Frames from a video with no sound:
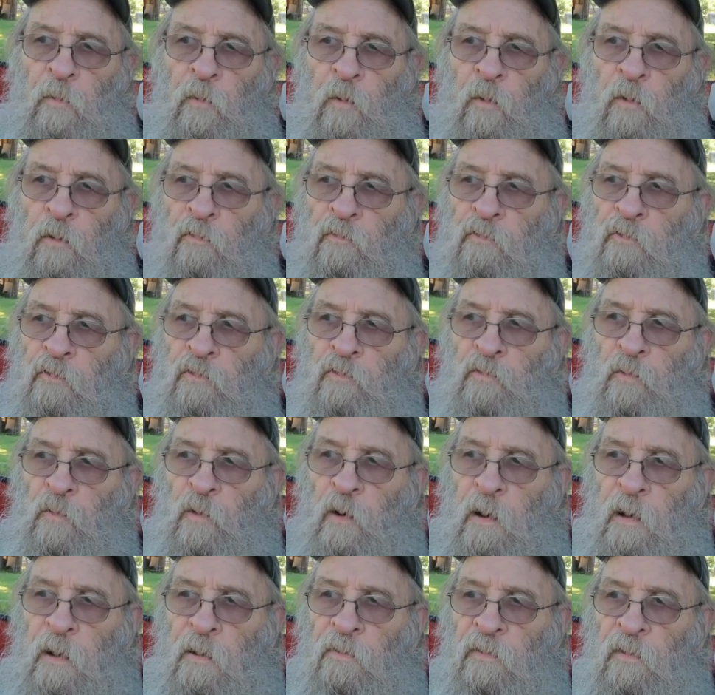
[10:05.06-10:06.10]
works its
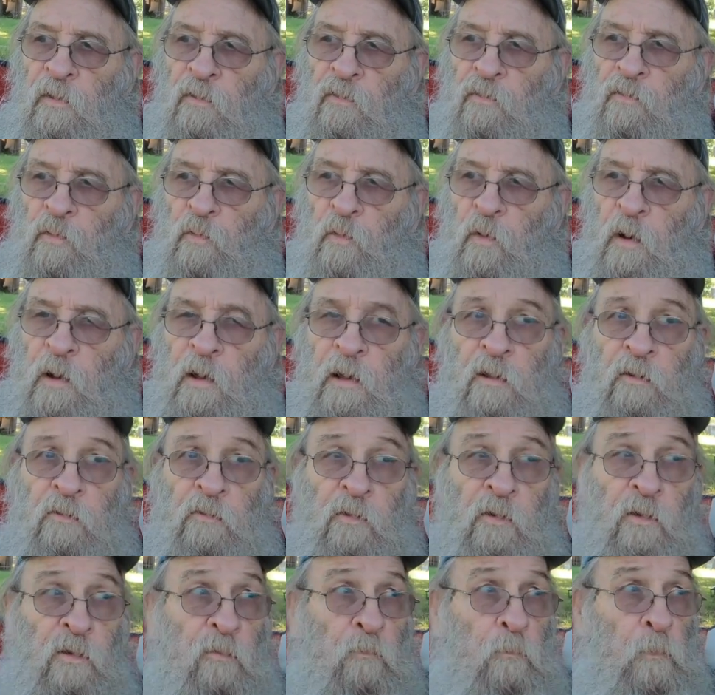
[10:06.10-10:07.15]
way this way as
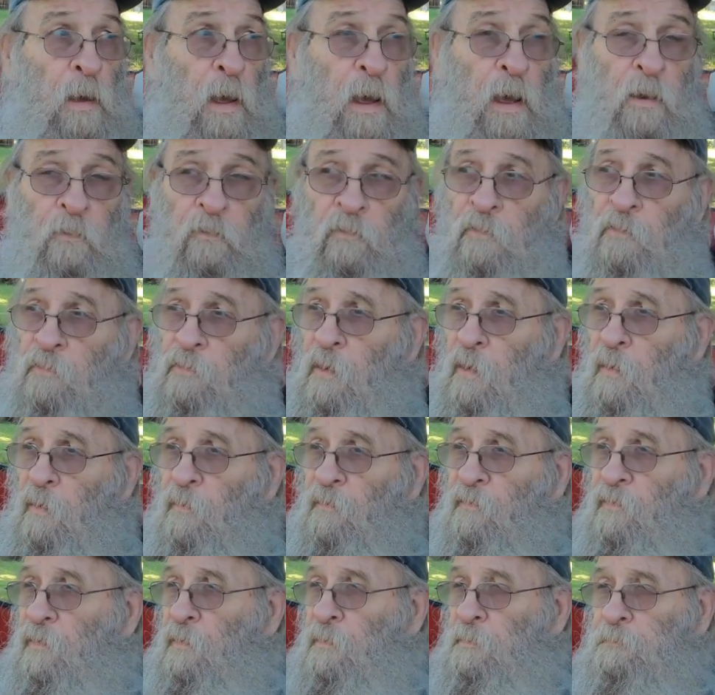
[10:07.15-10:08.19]
it passes
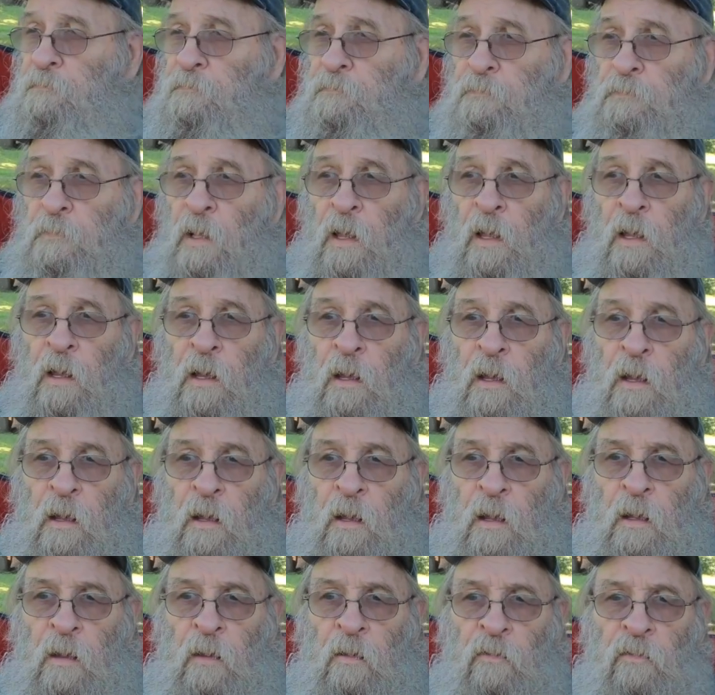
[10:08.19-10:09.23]
over.
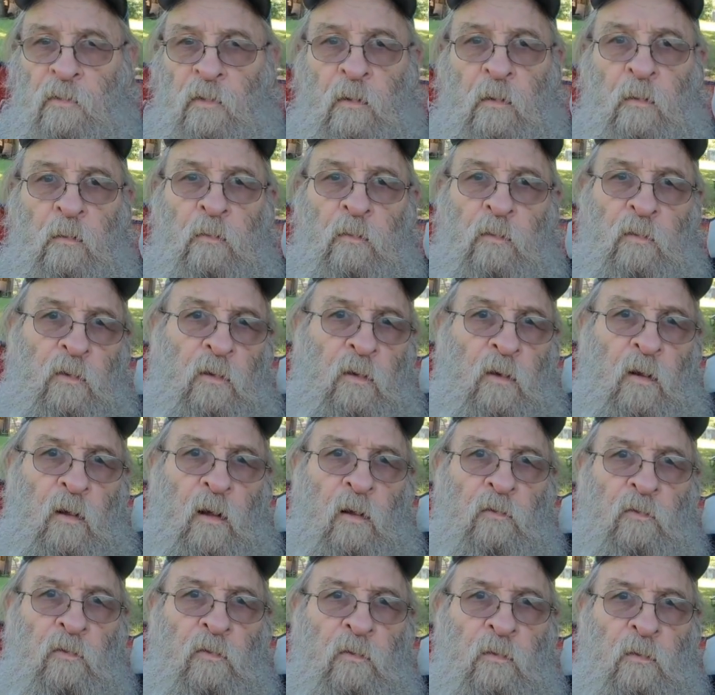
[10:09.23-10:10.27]
So, you know,
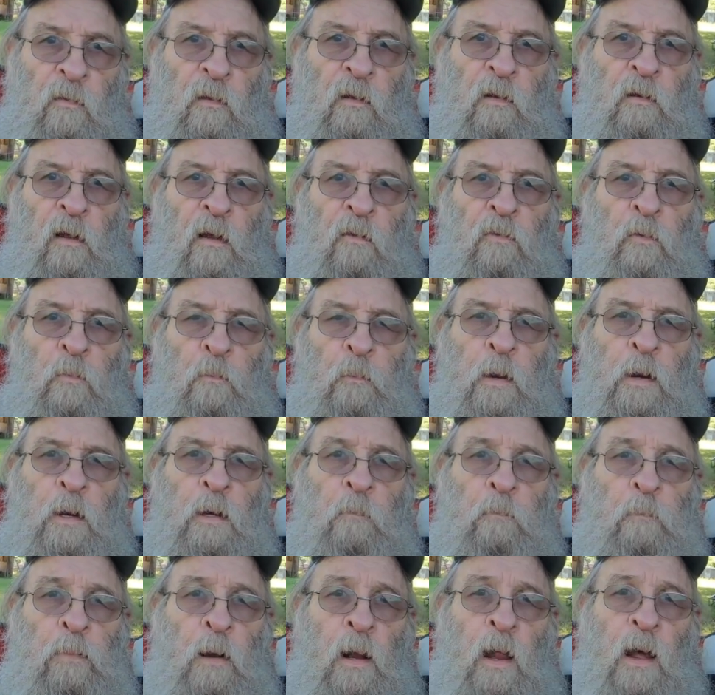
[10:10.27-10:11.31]
it's another bit
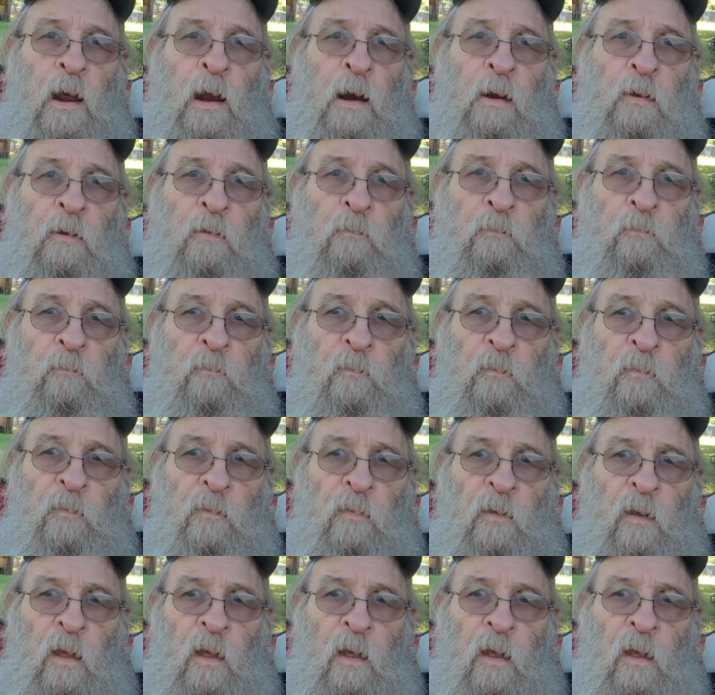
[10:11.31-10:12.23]
of planting.